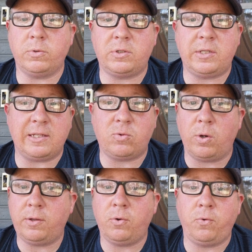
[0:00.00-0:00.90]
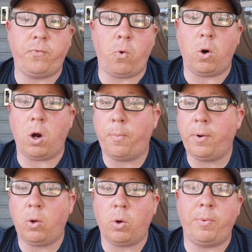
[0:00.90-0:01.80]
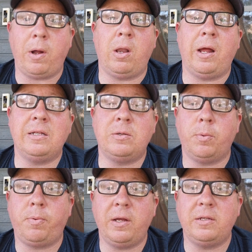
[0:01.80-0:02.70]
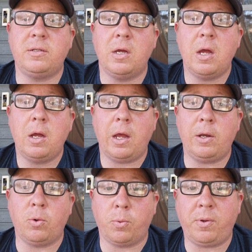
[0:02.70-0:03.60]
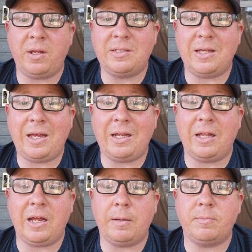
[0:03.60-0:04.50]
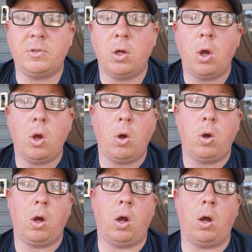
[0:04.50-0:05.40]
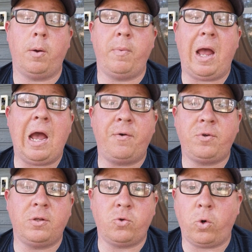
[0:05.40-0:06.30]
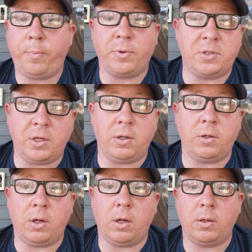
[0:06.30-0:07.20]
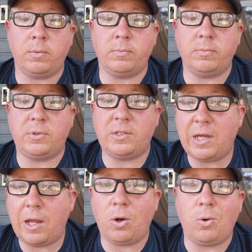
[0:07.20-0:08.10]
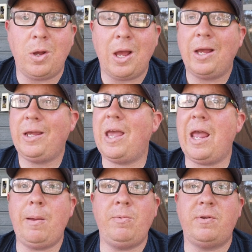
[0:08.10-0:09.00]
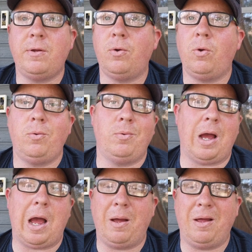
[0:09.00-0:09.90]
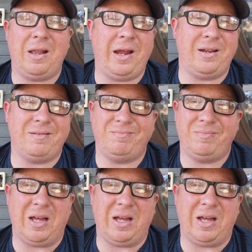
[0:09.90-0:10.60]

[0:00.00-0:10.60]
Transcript: sets 1 through 4, upper and lower brow lights, and to replace the headlamps, after the 20% sale, came to like